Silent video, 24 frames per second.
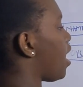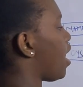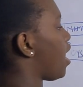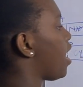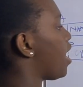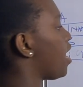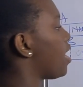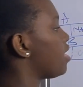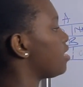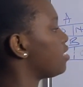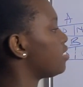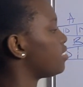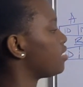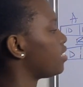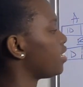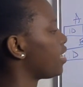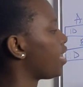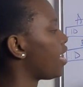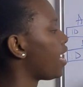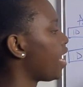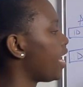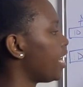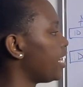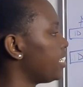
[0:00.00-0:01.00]
has
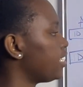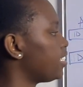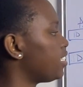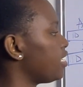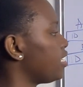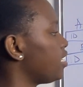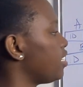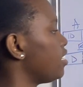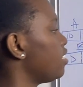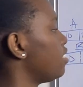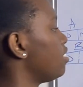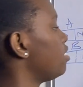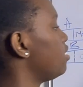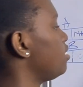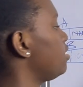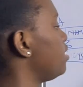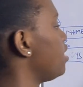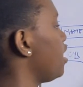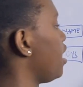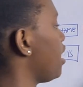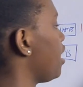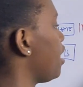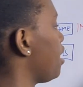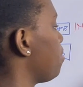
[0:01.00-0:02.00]
the ID,
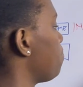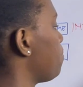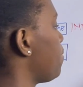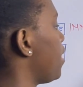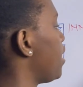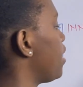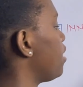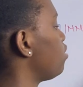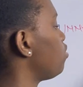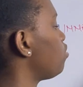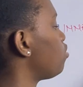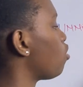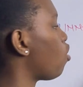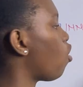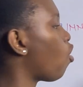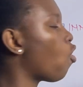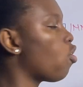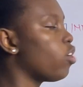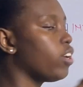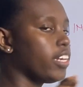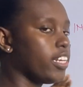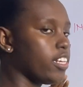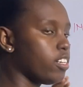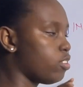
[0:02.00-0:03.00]
name, and
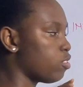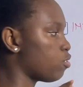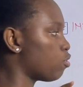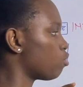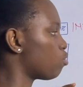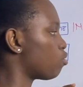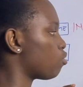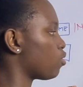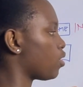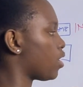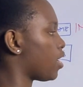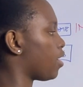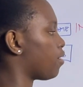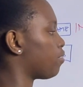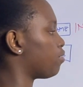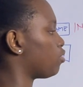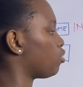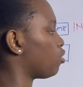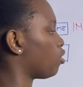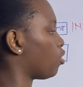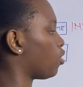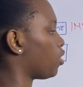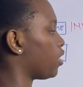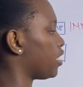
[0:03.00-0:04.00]
only those who have
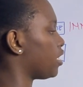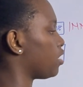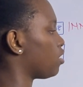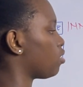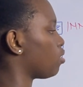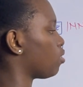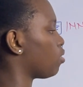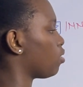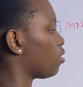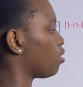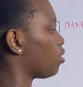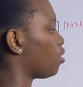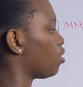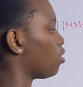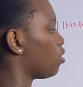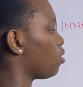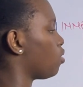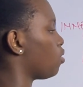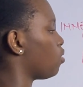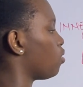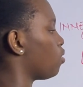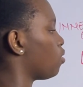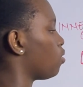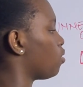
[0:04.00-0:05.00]
toys,
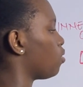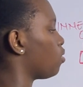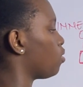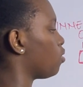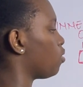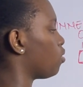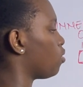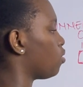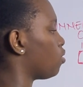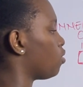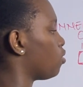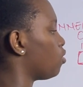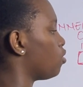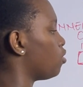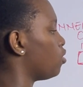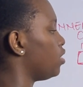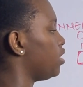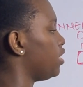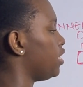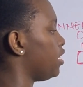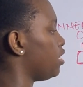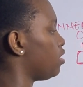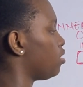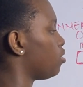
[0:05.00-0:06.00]

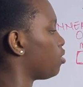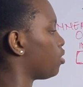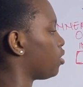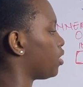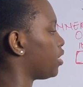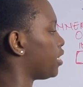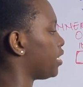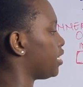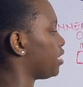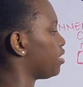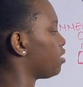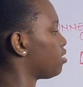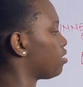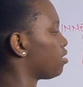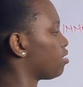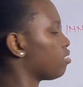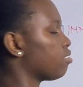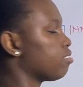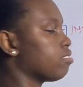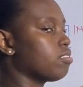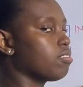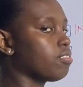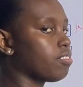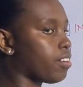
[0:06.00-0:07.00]
only toys,
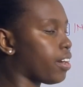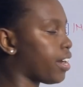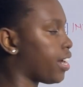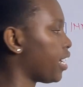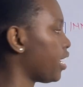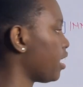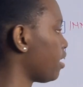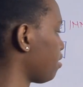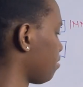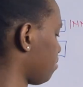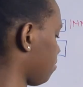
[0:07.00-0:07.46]
right?